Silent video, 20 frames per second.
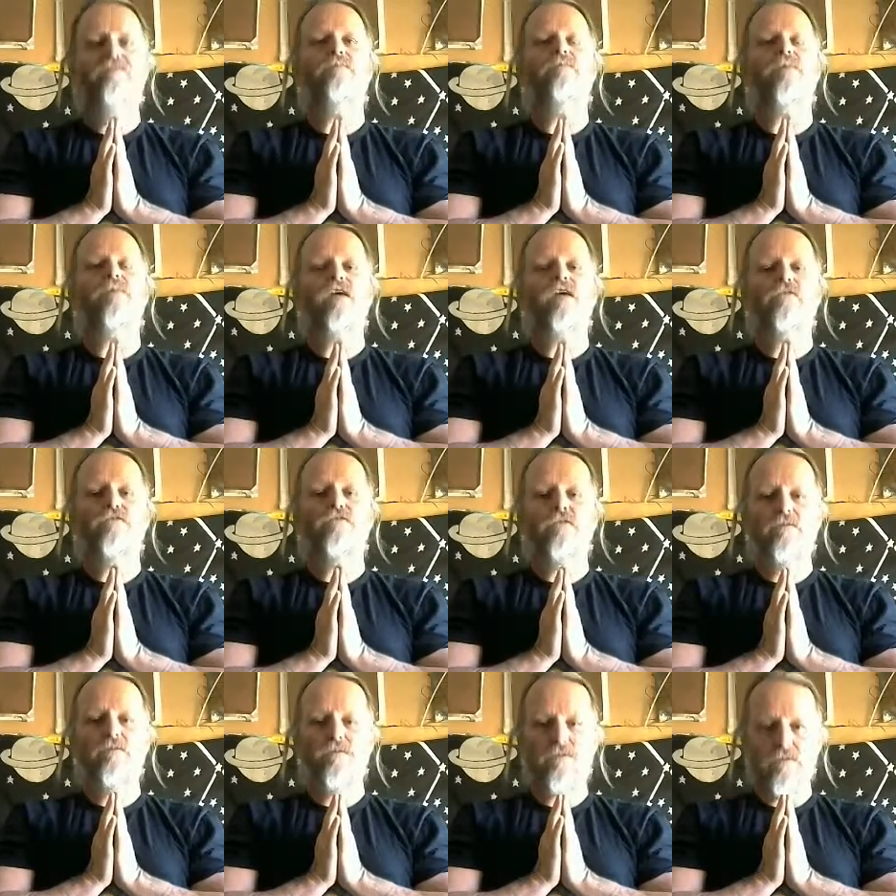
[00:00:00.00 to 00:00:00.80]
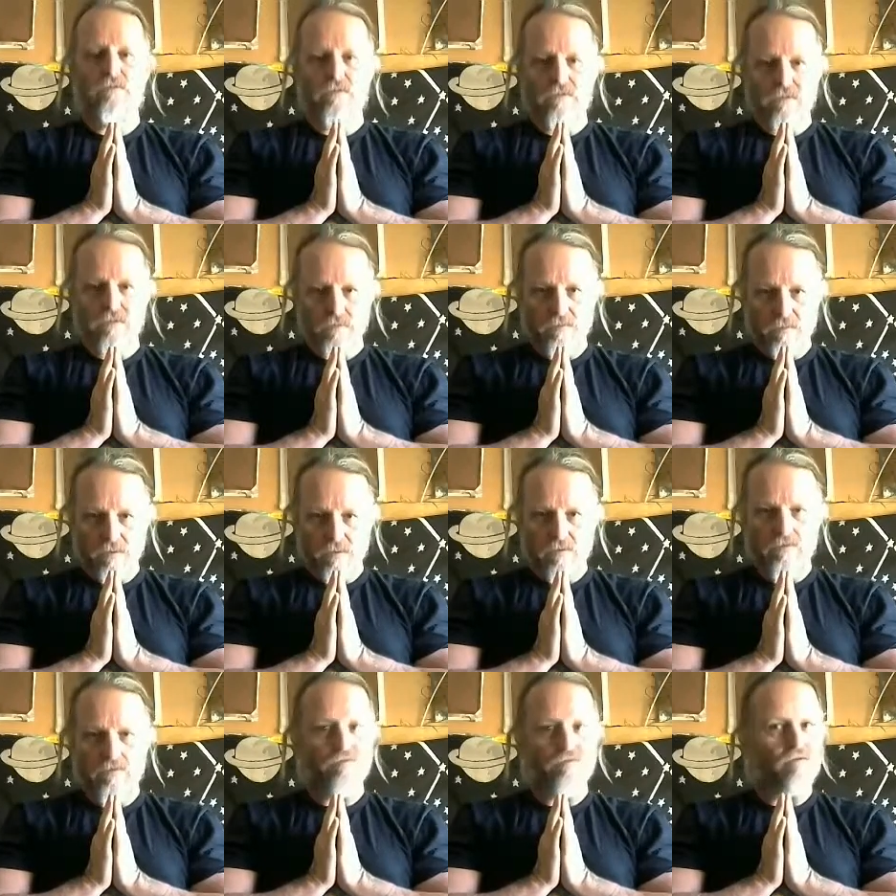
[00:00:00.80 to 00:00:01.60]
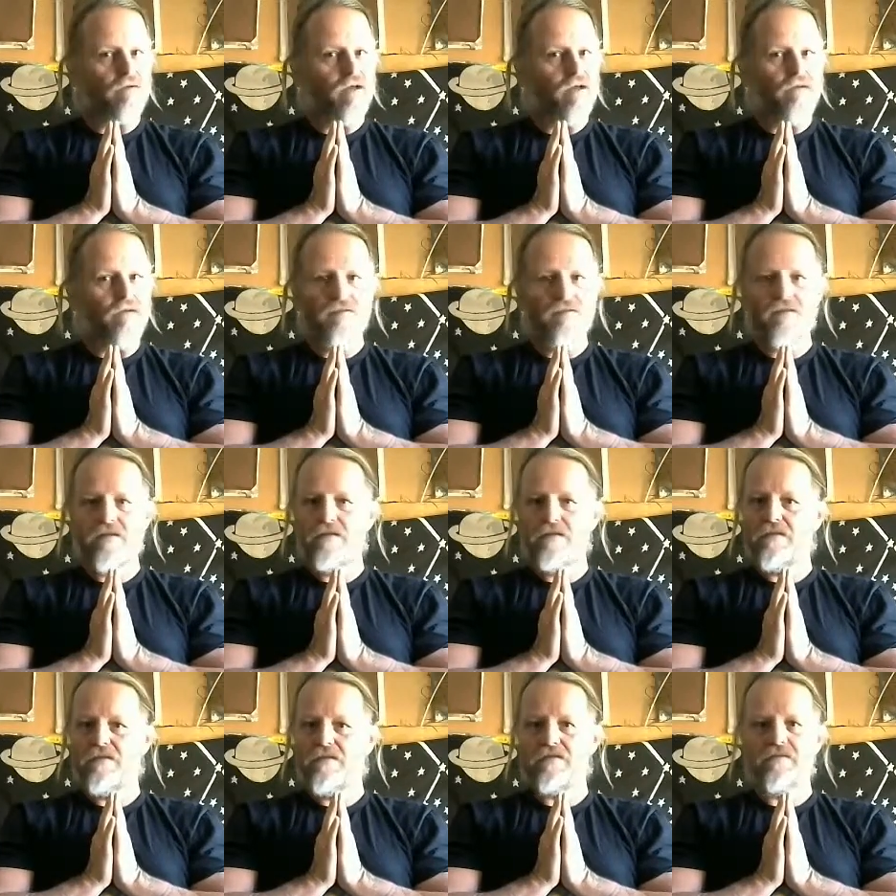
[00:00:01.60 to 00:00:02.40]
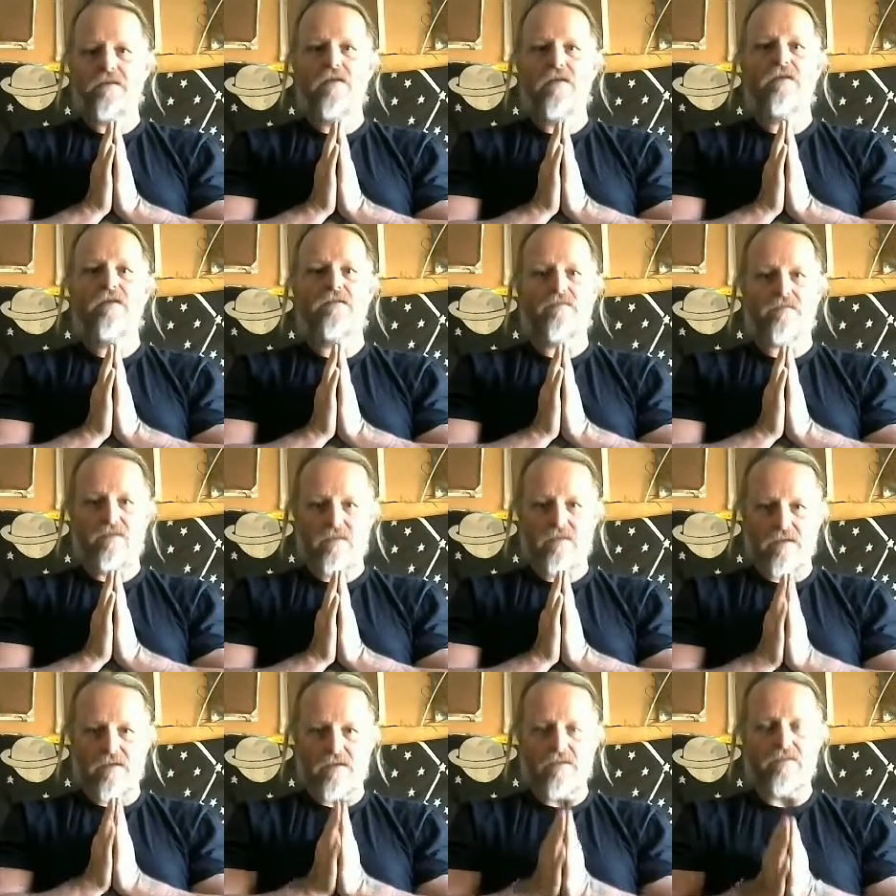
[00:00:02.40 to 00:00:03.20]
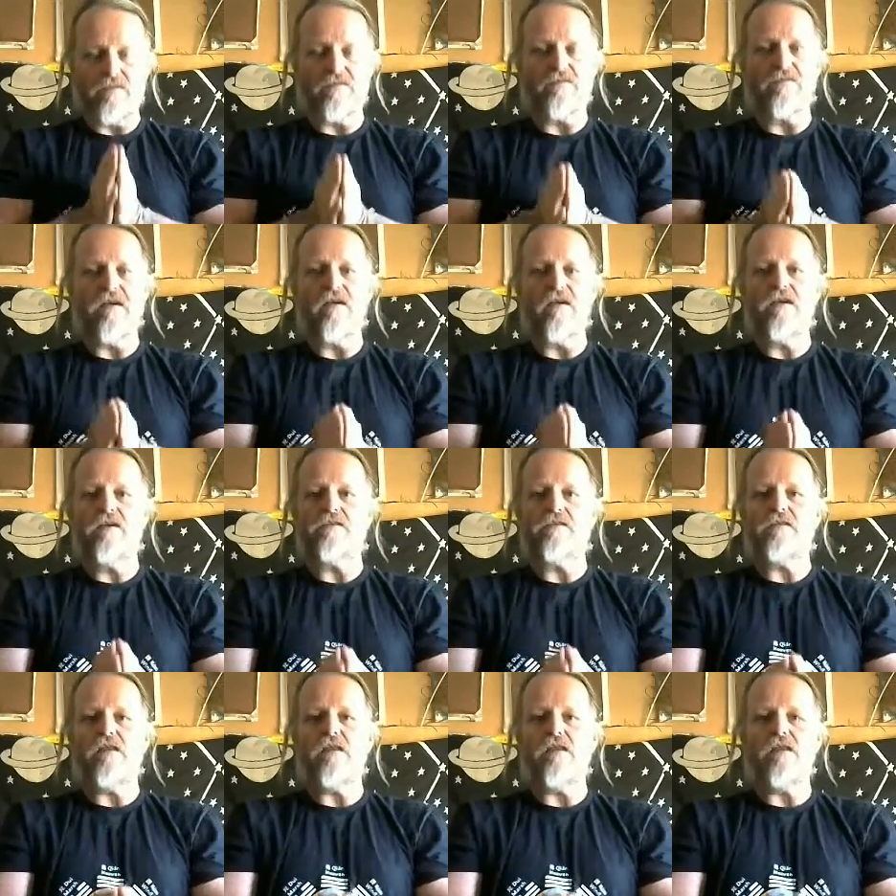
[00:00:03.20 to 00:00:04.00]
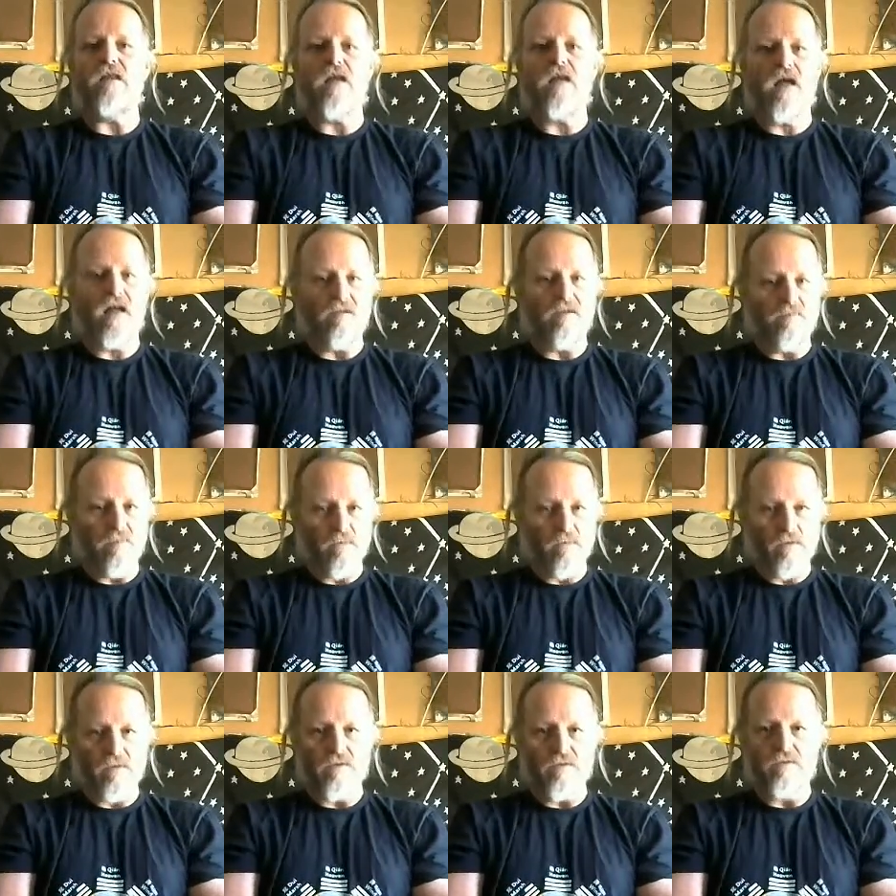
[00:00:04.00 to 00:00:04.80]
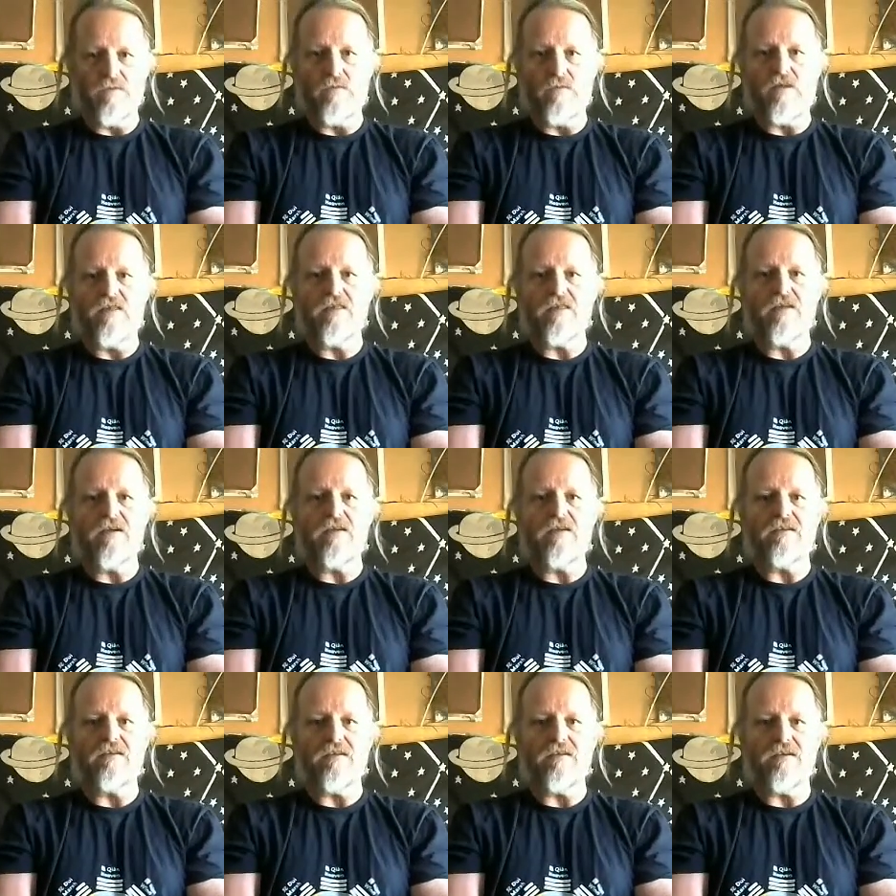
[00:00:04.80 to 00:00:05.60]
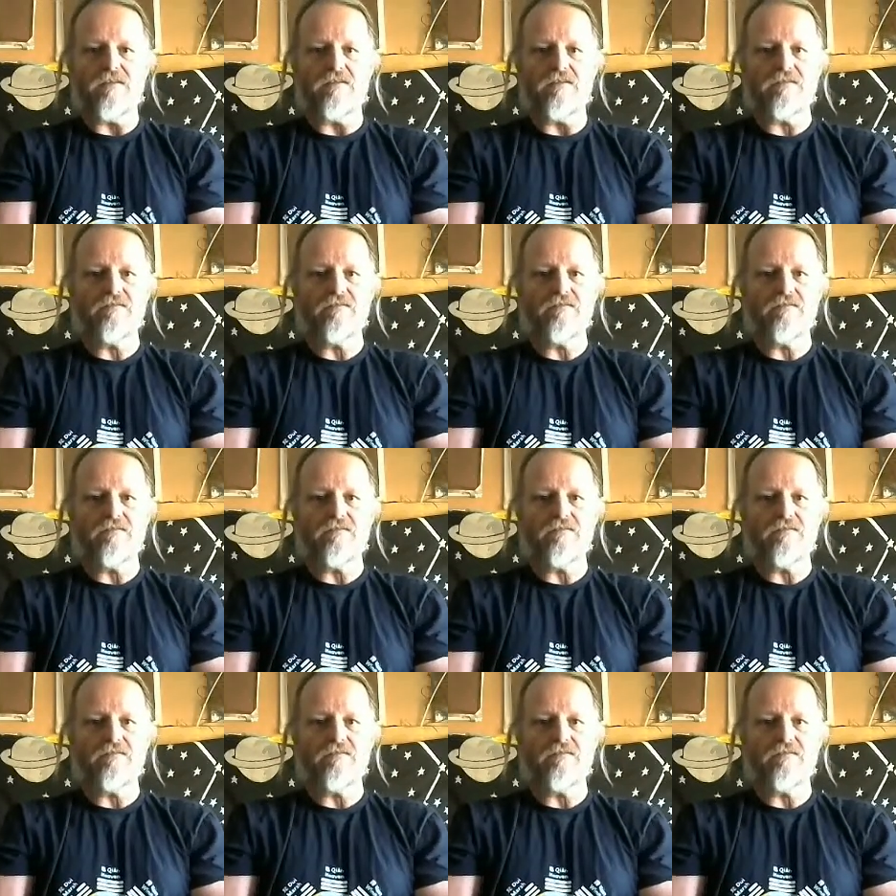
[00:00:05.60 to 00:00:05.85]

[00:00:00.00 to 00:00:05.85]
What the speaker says: Pay tribute to the moon for everything that it does. It does a lot more than we think it does.